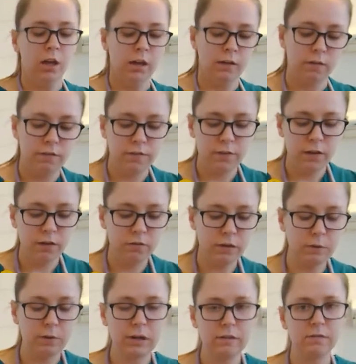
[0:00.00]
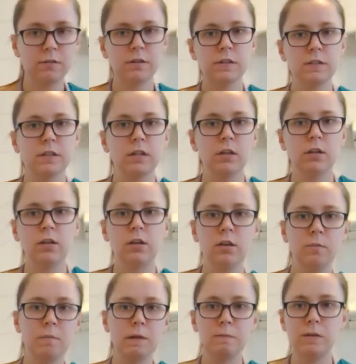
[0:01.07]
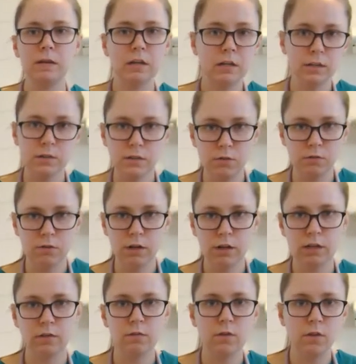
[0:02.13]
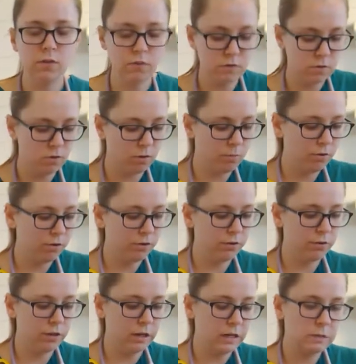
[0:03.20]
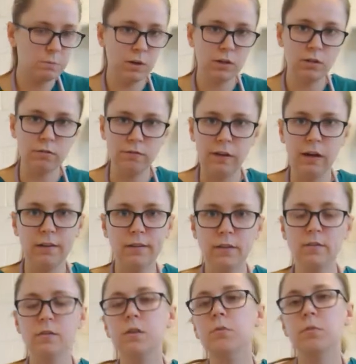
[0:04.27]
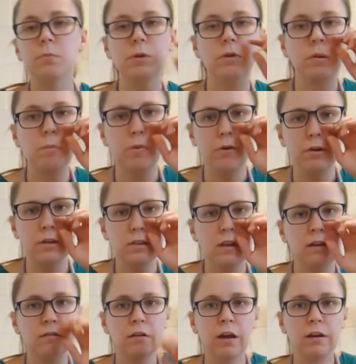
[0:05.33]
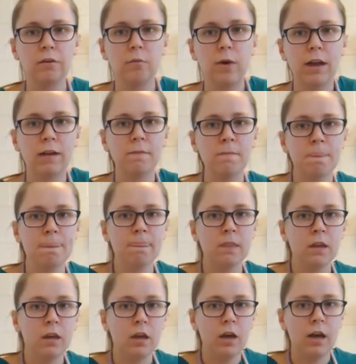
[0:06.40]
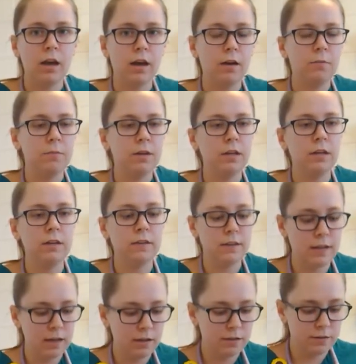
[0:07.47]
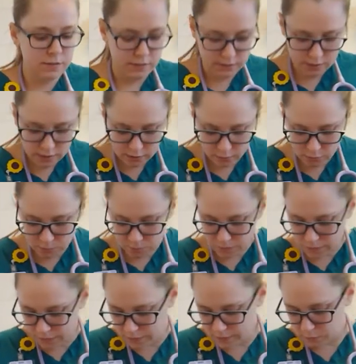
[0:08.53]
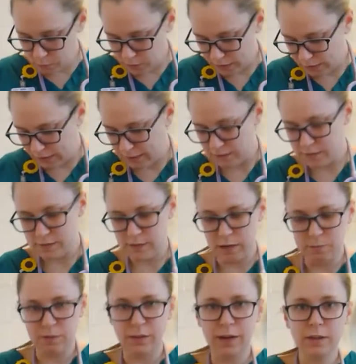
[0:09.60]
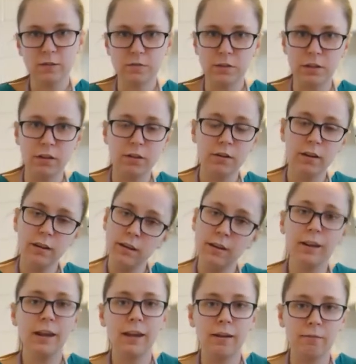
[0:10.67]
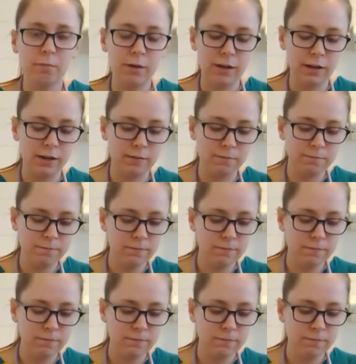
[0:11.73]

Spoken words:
If for whatever reason baby didn't do any of those normal expected findings, I would be reporting that right away. Next, this is why I had to stop the last video. I didn't have my